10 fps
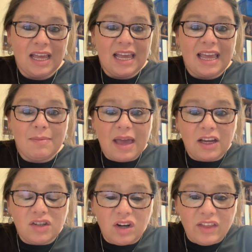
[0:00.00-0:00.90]
He
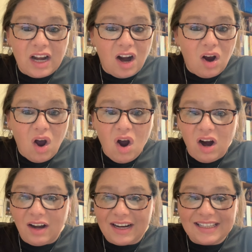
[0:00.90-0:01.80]
makes sure that our
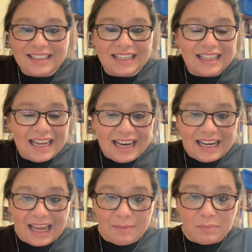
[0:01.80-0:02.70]
heart is clean
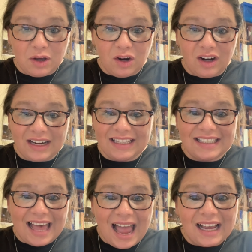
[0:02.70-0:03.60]
and pure and
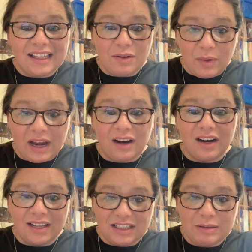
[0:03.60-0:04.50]
exactly where
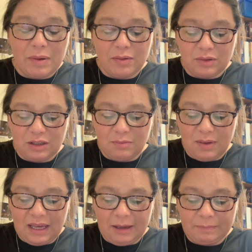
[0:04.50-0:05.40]
it's supposed to
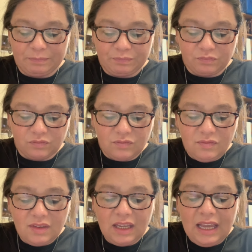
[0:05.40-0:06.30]
be.
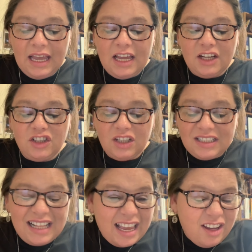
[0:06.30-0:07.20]

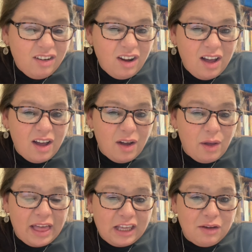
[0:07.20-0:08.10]
Just like you
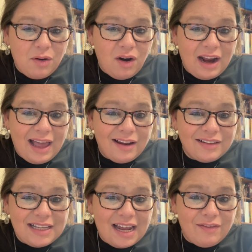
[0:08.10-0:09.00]
are
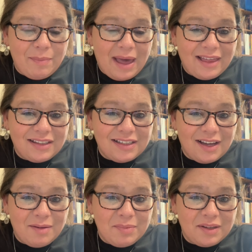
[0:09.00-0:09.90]
outside of a
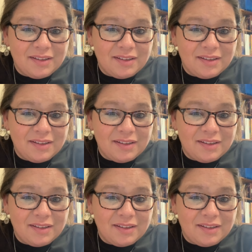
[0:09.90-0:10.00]
bathtub,